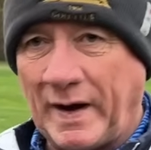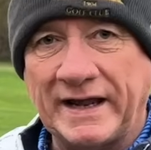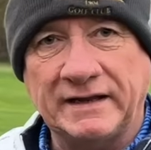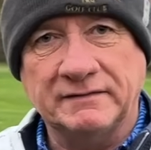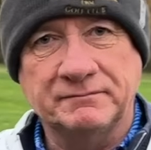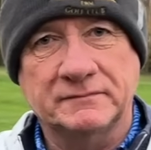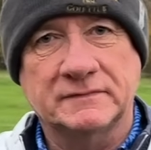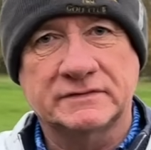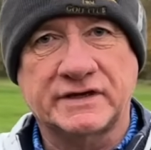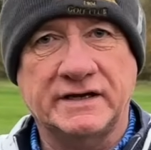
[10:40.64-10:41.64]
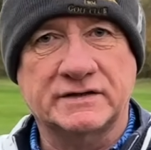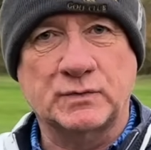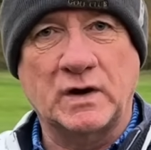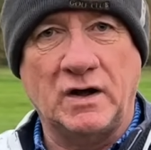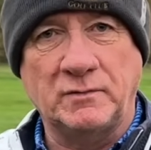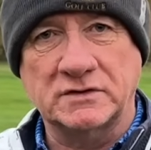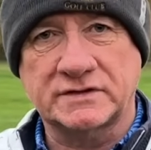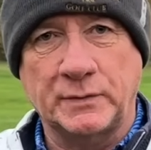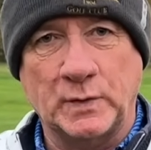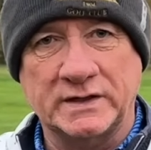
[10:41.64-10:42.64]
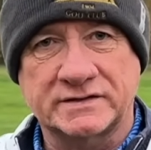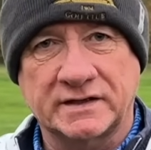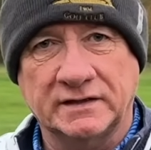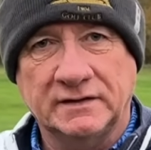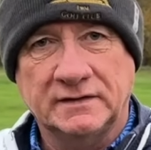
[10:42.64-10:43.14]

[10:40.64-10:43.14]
8, seeing as we're almost in winter.